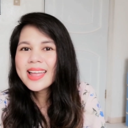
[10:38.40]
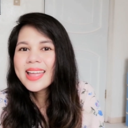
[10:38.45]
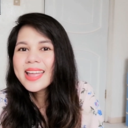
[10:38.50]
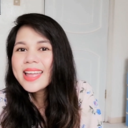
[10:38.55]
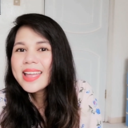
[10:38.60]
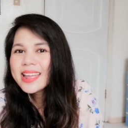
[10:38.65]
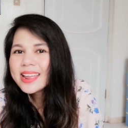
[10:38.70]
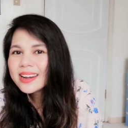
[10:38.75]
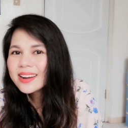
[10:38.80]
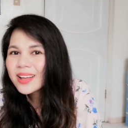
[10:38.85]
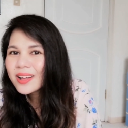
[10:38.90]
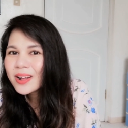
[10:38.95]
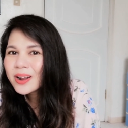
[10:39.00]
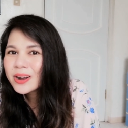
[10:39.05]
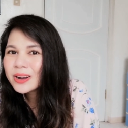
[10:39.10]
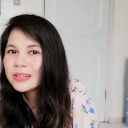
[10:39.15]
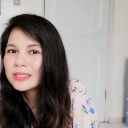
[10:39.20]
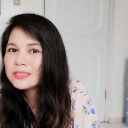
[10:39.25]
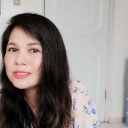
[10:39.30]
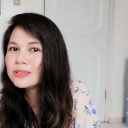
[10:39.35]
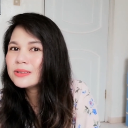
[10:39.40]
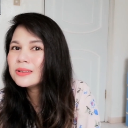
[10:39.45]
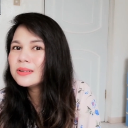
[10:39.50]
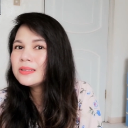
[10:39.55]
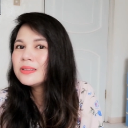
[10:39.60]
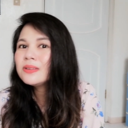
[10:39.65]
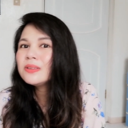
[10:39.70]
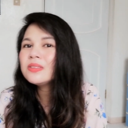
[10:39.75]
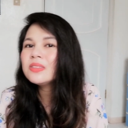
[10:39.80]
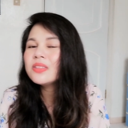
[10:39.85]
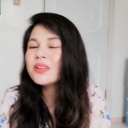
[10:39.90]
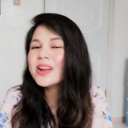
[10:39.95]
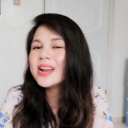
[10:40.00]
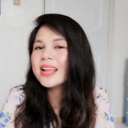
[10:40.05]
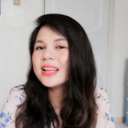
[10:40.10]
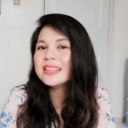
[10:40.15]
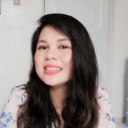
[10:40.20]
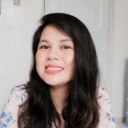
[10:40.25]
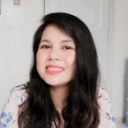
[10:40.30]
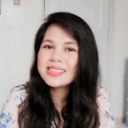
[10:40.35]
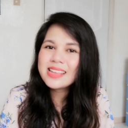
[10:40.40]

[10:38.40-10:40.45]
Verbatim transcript: N R. two to three